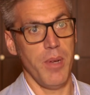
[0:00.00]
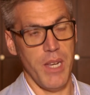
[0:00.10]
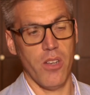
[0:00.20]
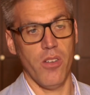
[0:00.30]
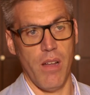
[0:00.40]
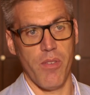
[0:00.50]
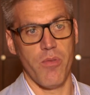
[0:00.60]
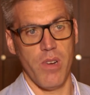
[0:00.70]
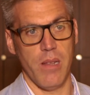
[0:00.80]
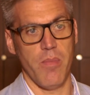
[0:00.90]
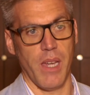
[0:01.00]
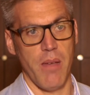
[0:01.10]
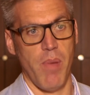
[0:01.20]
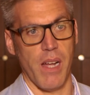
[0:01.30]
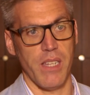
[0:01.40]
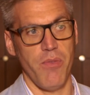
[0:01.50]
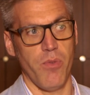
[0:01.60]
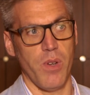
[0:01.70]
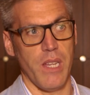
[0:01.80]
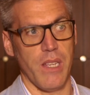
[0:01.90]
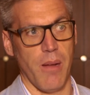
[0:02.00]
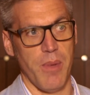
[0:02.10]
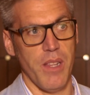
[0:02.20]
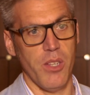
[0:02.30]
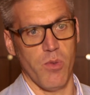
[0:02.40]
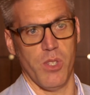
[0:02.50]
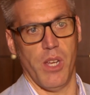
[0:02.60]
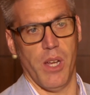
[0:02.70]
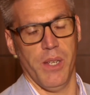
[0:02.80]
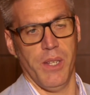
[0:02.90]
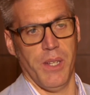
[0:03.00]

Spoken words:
mean, it could have a really big impact this was a